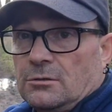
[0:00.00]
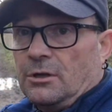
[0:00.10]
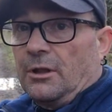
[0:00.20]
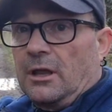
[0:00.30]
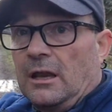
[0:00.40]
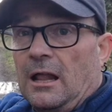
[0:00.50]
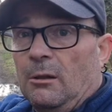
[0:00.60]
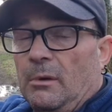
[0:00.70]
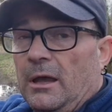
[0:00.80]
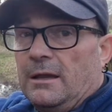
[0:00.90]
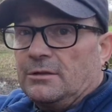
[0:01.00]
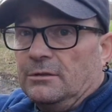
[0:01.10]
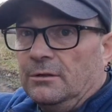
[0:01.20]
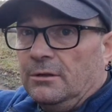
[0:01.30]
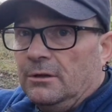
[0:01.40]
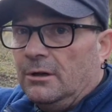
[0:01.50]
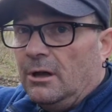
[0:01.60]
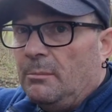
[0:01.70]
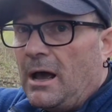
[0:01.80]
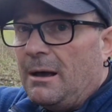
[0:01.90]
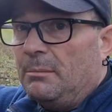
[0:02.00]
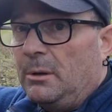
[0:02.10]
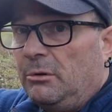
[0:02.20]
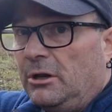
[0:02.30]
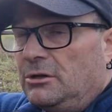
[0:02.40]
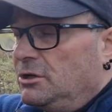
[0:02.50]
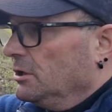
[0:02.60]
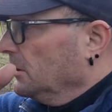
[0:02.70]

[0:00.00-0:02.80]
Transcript: to the canal basin at Barnby Bridge.